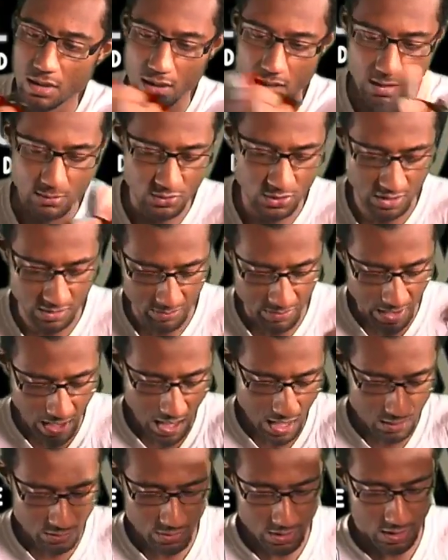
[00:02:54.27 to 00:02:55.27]
Comes with a
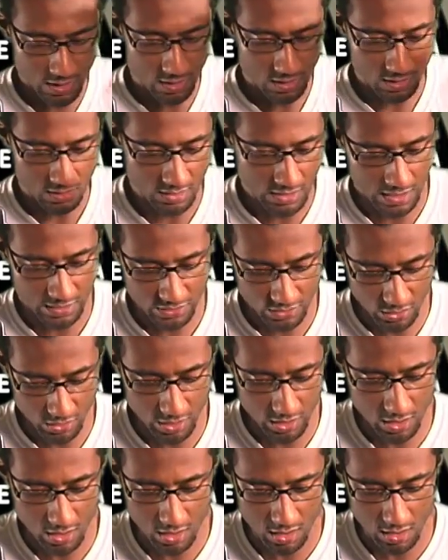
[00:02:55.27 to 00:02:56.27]
battery. You got to
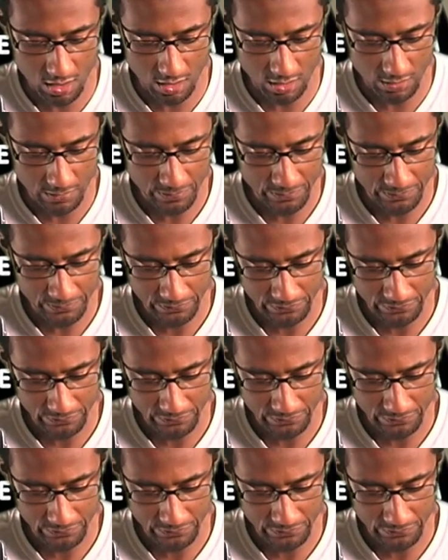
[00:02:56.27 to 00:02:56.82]
turn it on.